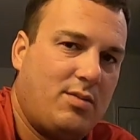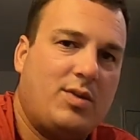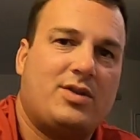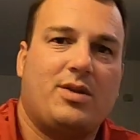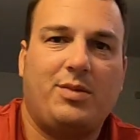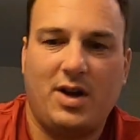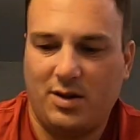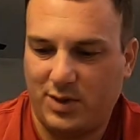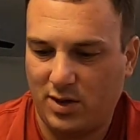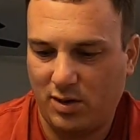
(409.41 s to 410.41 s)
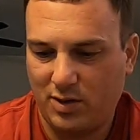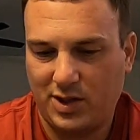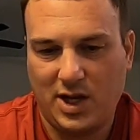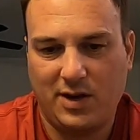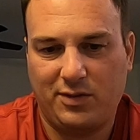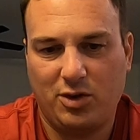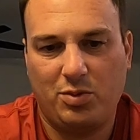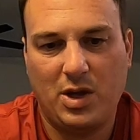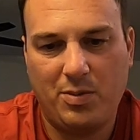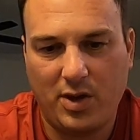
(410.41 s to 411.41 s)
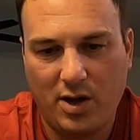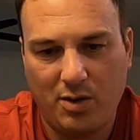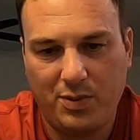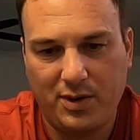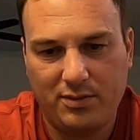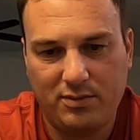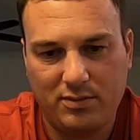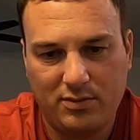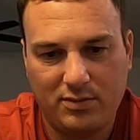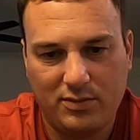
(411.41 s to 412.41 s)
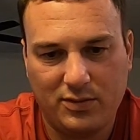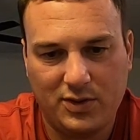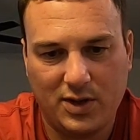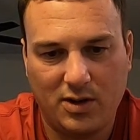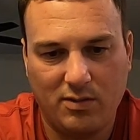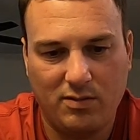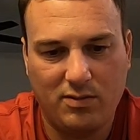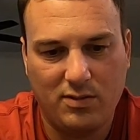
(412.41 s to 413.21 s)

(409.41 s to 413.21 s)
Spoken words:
But sometimes I don't always have two people helping, so